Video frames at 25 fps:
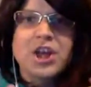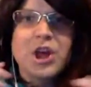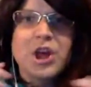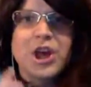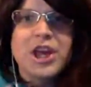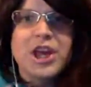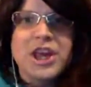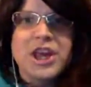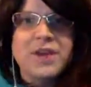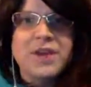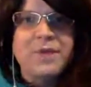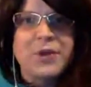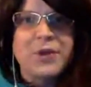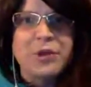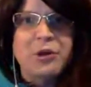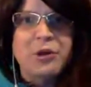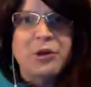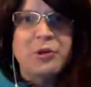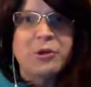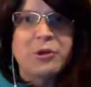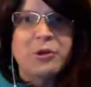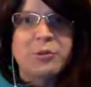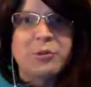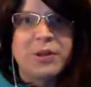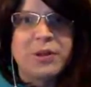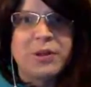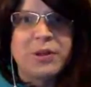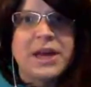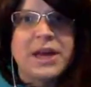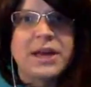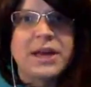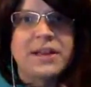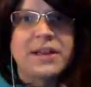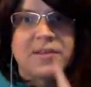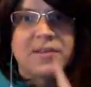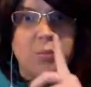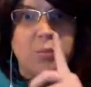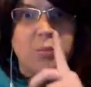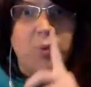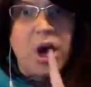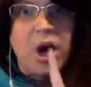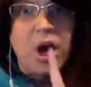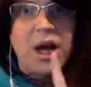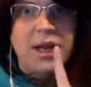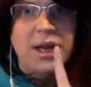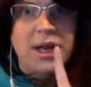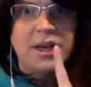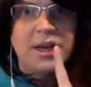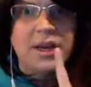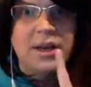even though they're playing as
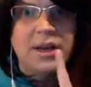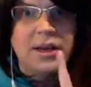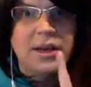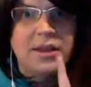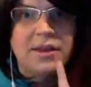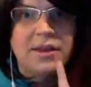one,